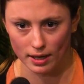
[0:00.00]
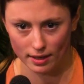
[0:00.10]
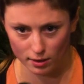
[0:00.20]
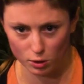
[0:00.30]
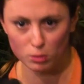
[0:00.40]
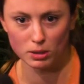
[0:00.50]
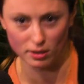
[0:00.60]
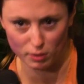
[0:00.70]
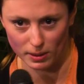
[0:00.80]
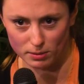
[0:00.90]
I can go meet
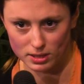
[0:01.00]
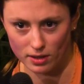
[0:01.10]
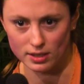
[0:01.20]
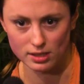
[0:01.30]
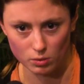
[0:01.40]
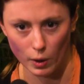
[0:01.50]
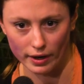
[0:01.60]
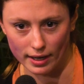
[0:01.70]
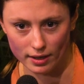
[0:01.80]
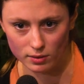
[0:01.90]
other parliamentarians and
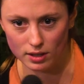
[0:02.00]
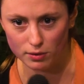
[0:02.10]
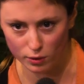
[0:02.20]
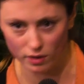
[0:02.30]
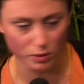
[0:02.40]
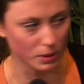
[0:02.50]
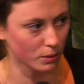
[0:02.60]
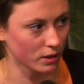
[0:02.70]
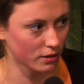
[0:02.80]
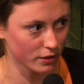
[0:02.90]
work. I don't need four other
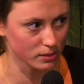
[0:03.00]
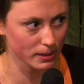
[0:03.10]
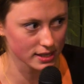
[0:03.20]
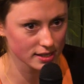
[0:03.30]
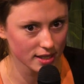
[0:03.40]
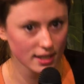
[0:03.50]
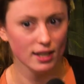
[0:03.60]
people in the first place.